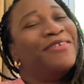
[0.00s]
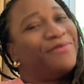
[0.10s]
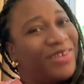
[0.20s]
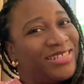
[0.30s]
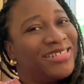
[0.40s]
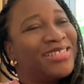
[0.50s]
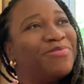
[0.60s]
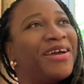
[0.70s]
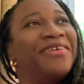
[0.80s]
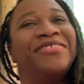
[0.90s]
When she
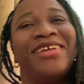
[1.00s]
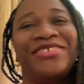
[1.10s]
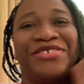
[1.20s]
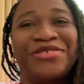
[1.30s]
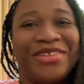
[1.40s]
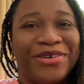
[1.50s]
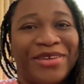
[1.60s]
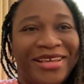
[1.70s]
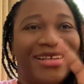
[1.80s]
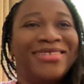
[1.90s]
smiled, I just knew that,
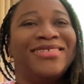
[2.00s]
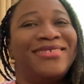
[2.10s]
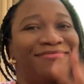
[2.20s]
okay,